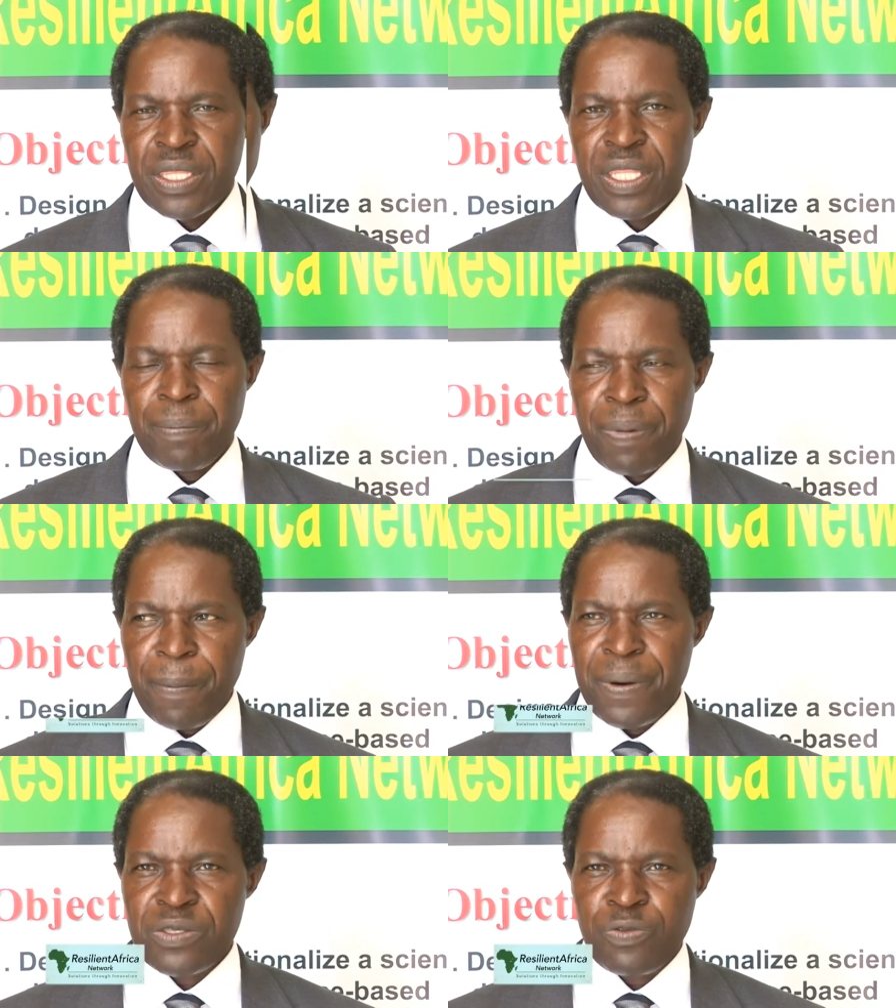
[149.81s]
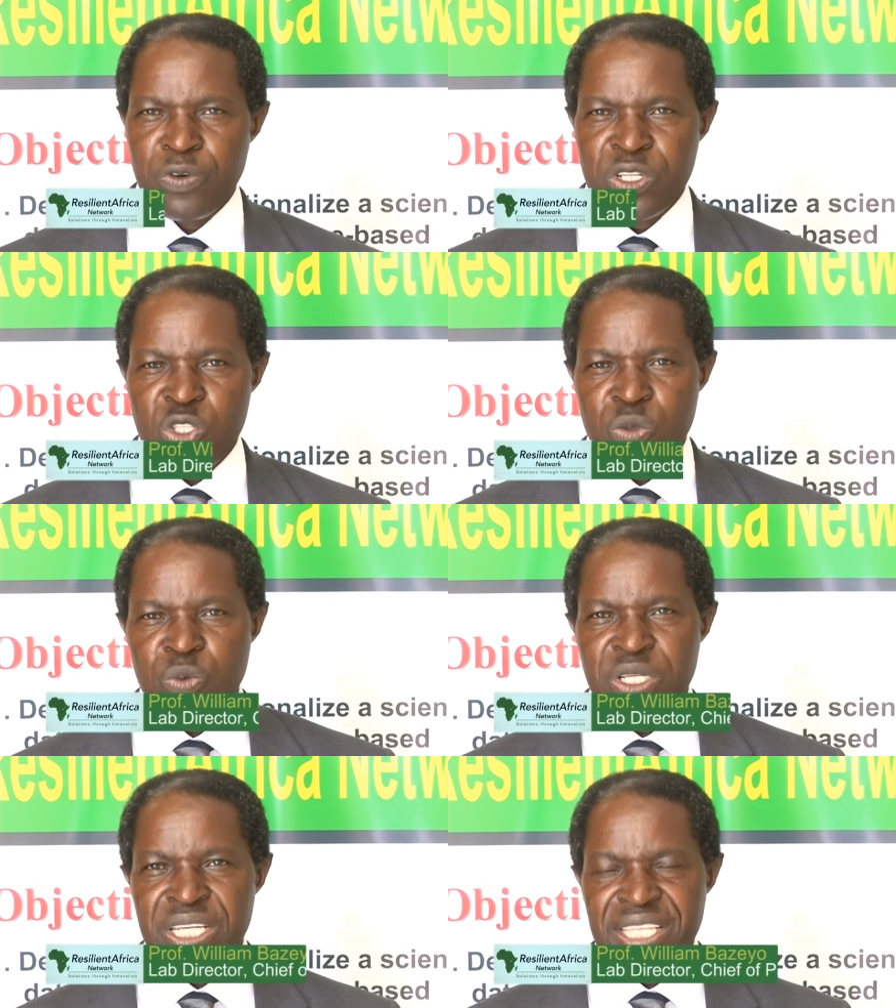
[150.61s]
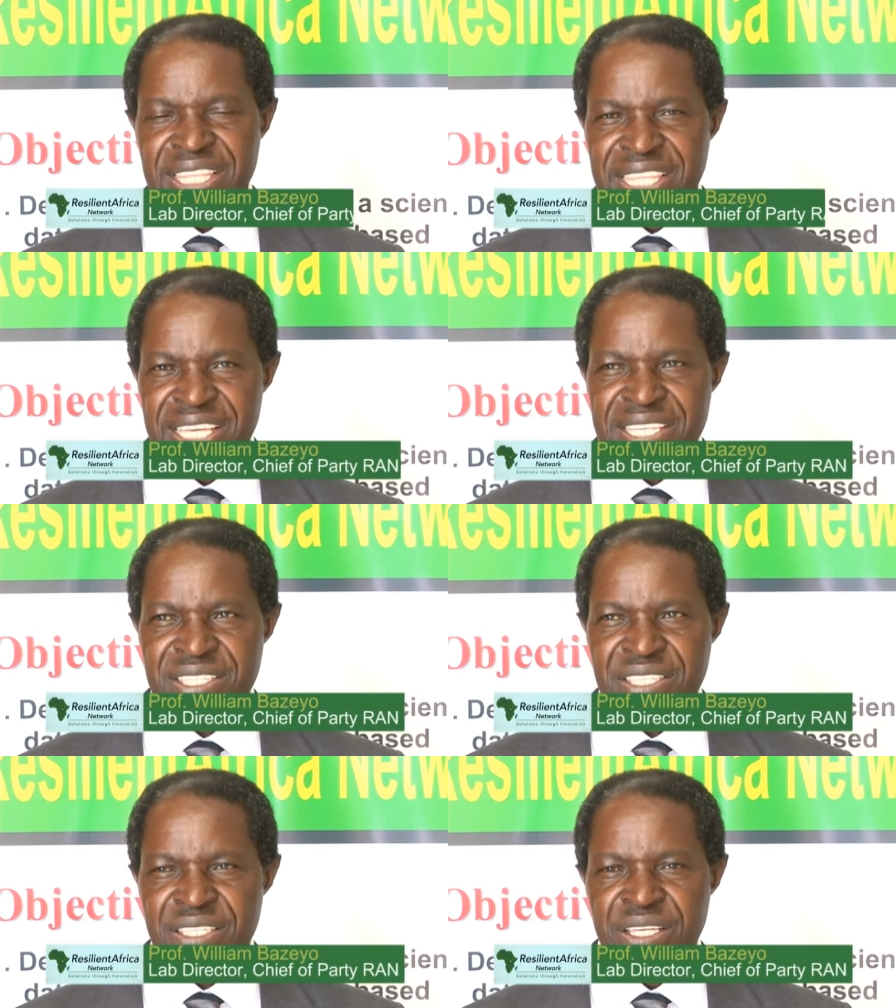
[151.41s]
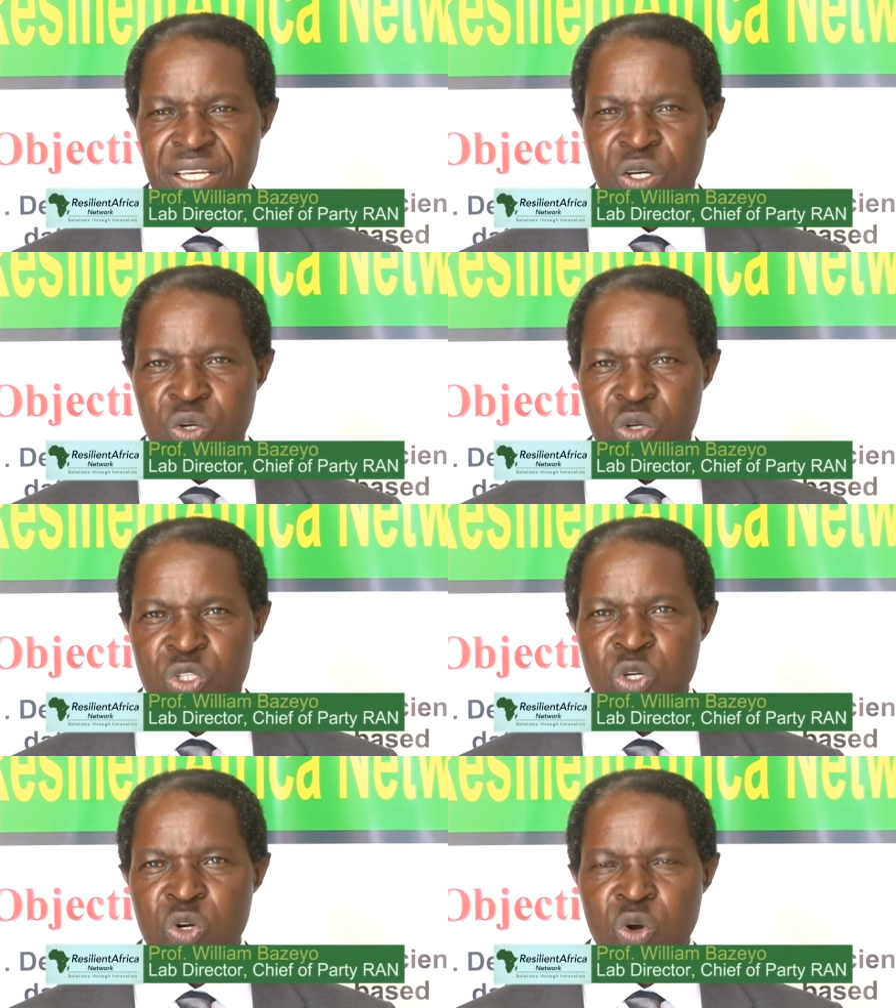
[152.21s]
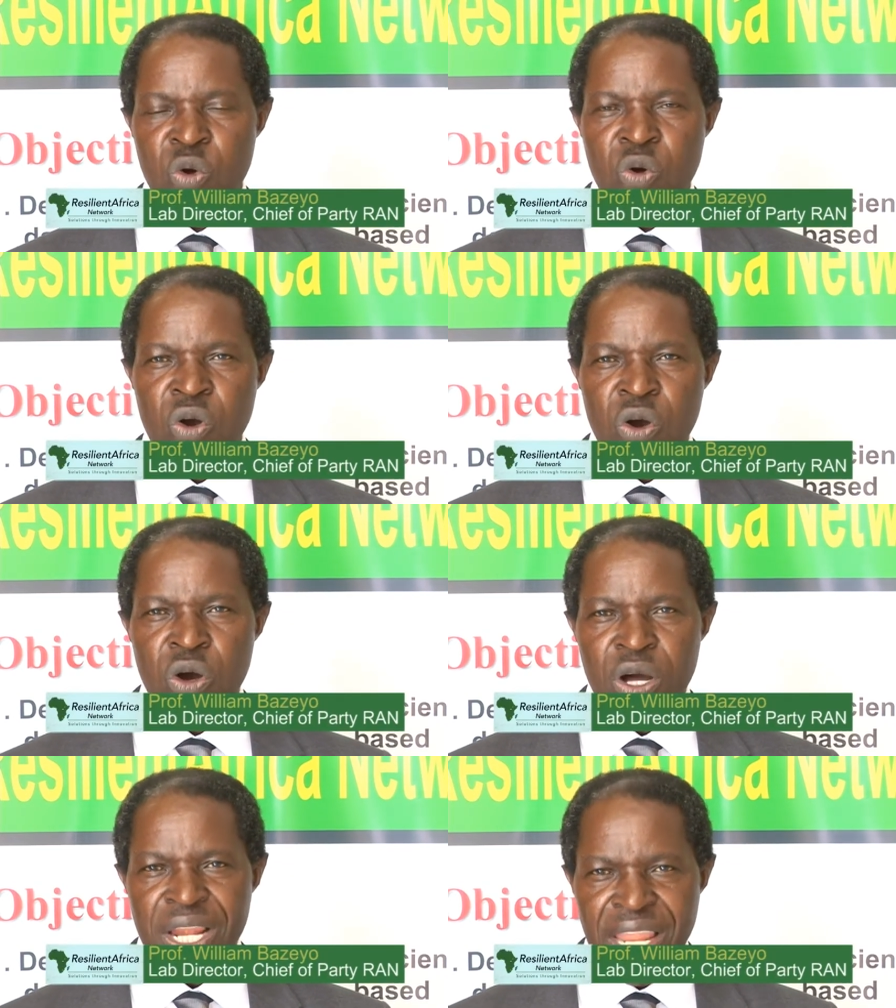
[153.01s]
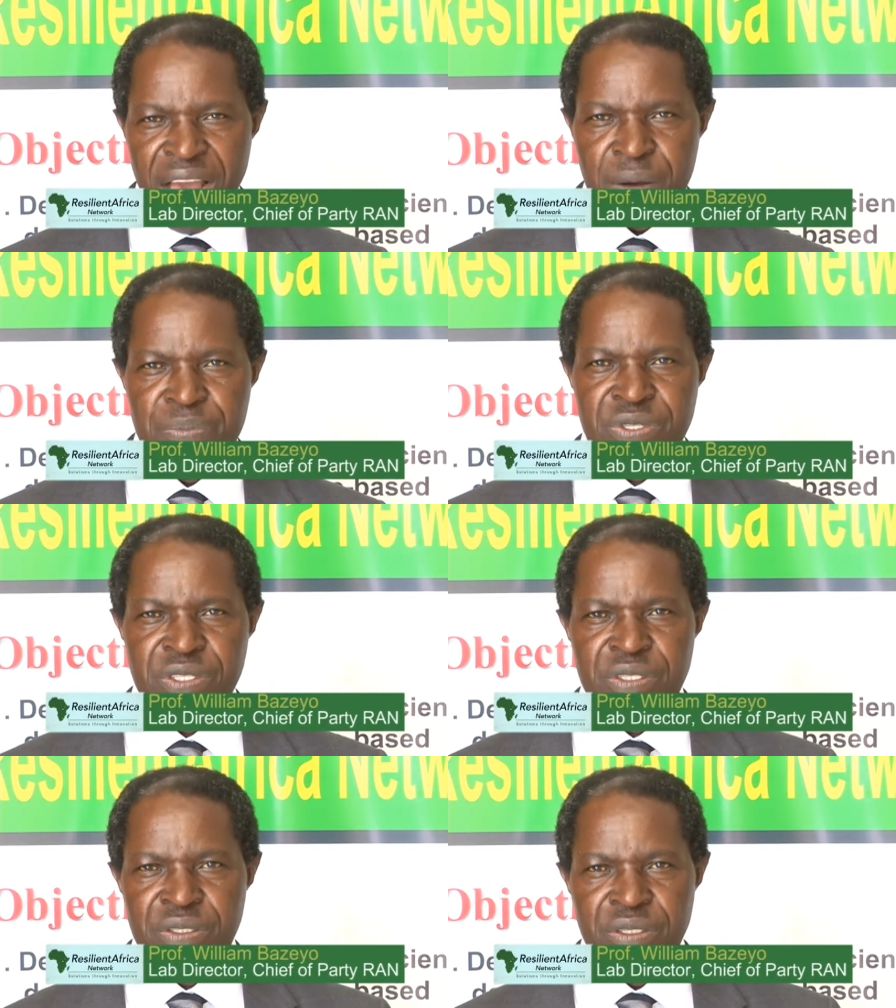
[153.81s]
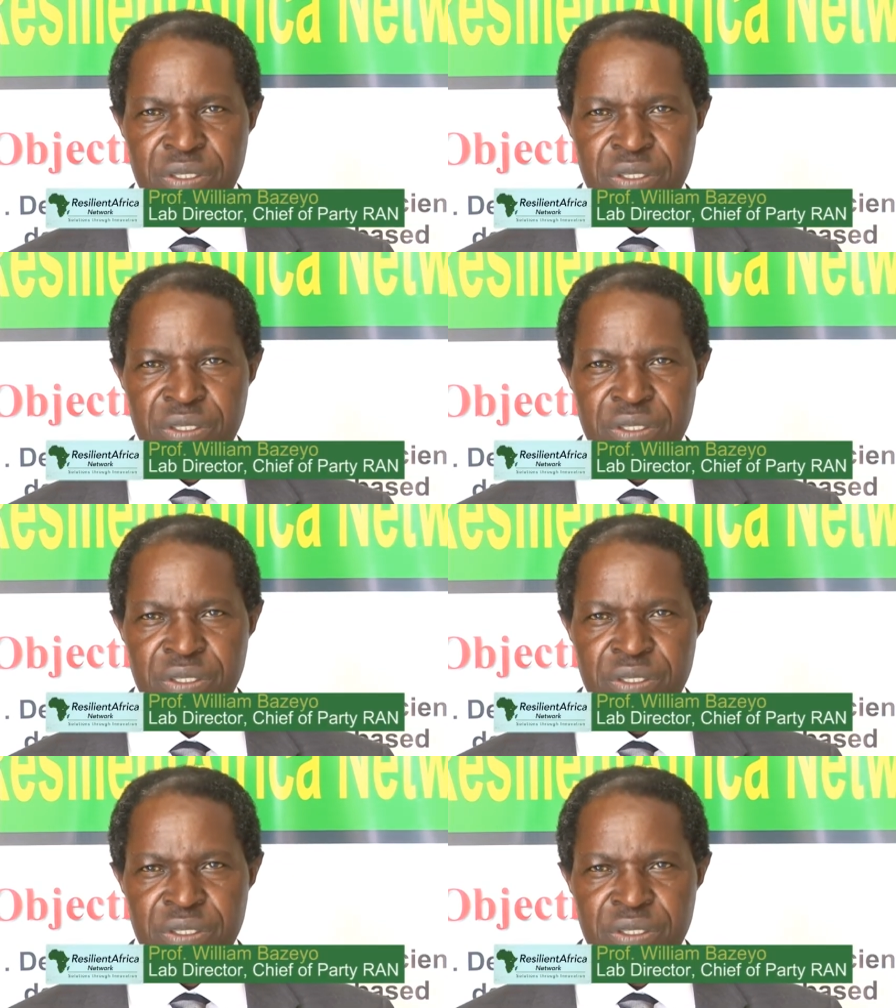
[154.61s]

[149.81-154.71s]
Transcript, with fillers: The purpose for distributing these regional labs,